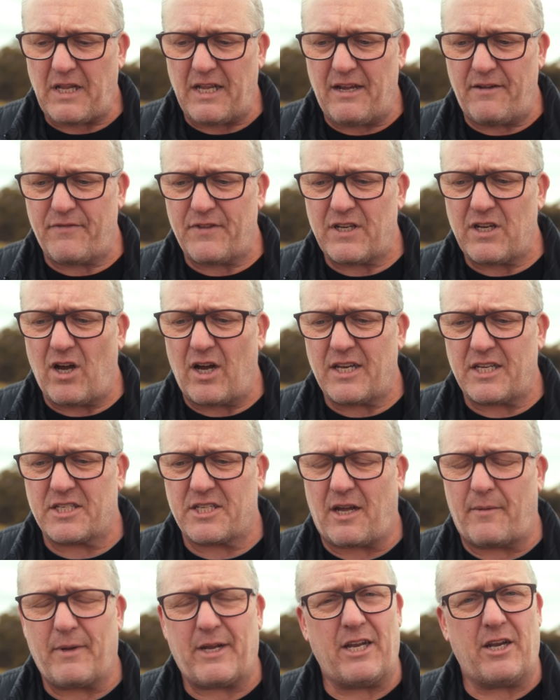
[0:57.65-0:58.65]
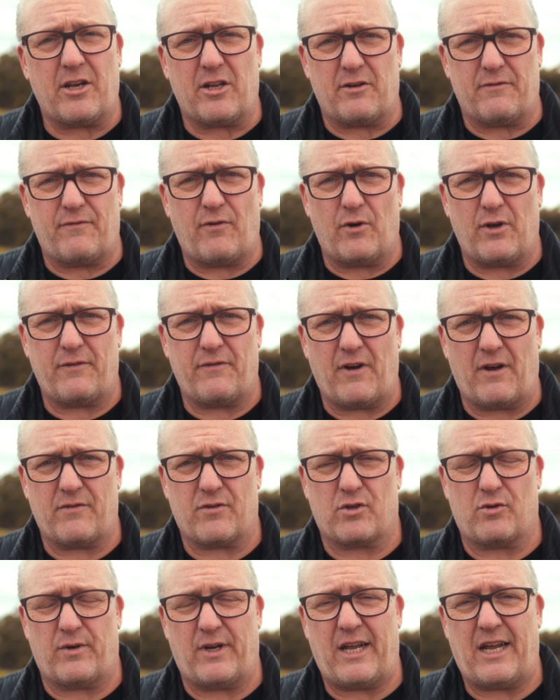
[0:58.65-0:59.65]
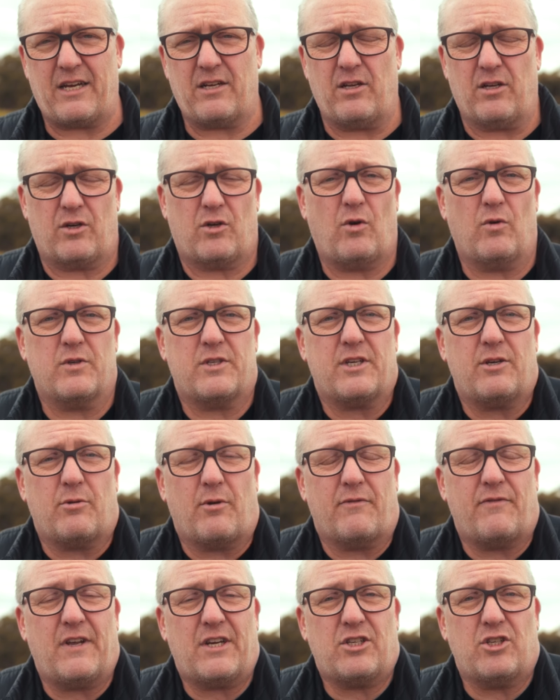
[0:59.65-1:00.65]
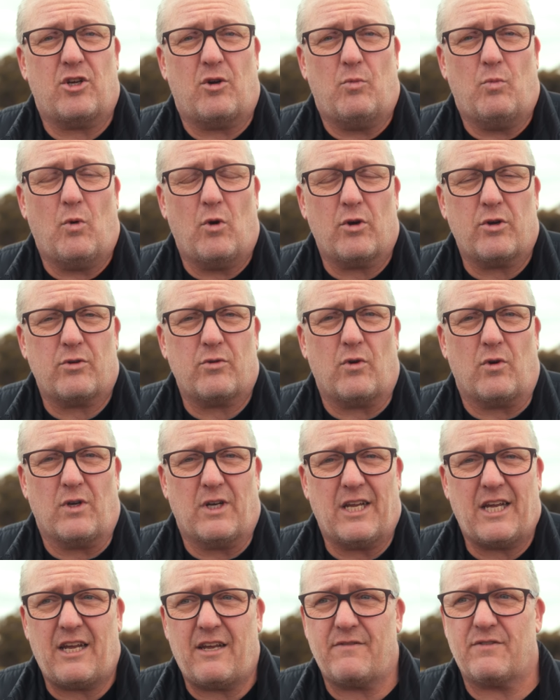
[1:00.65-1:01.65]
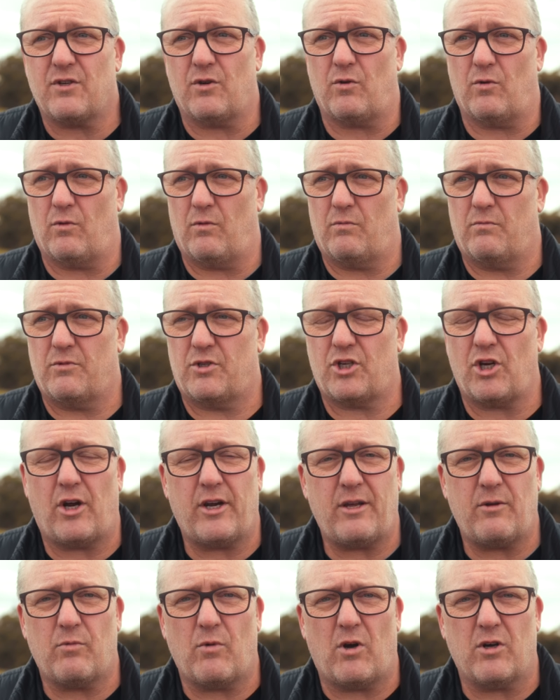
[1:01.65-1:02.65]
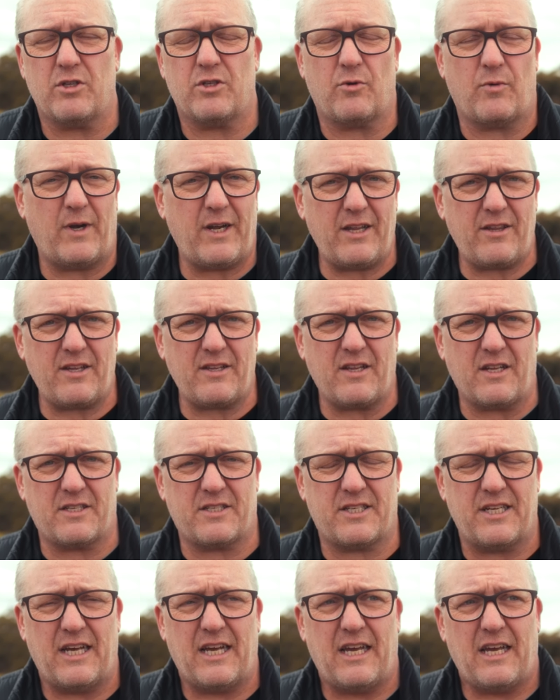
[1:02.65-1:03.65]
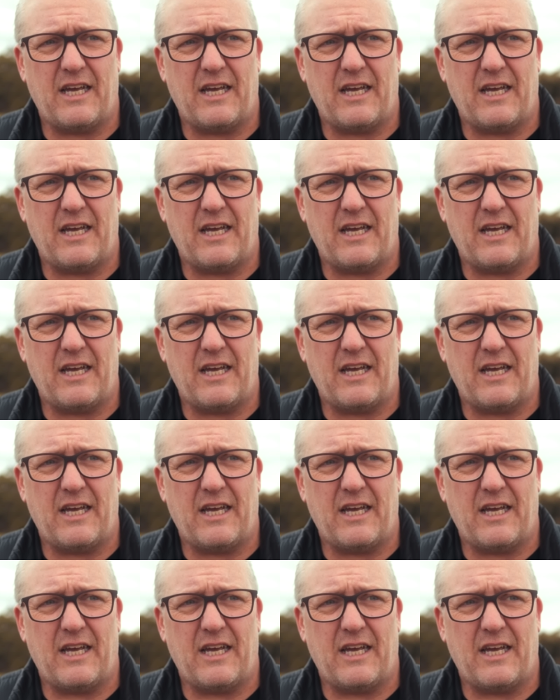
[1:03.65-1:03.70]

If the light is coming in at a 45 degree angle and causing a reflection on water or leaves or shiny rocks or anything that's